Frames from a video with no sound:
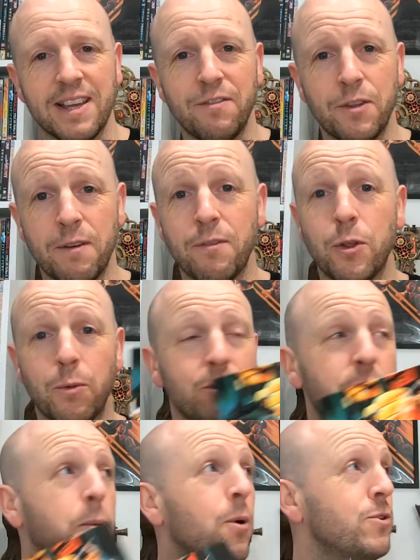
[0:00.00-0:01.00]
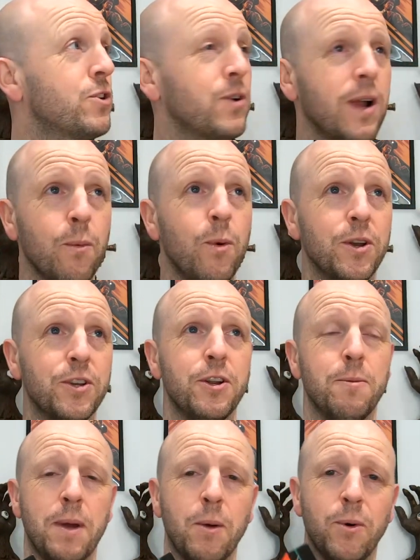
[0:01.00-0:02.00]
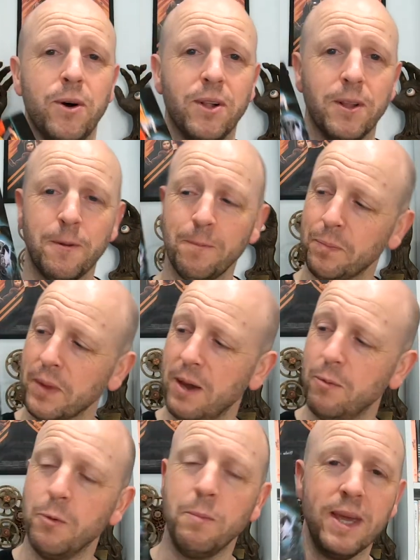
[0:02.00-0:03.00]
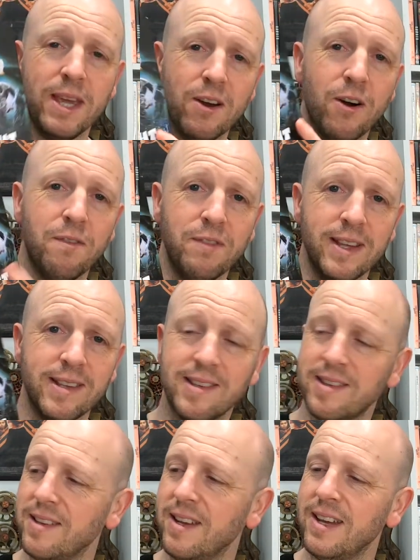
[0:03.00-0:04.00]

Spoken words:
If there was a poster I wanted on my wall, it would be of this.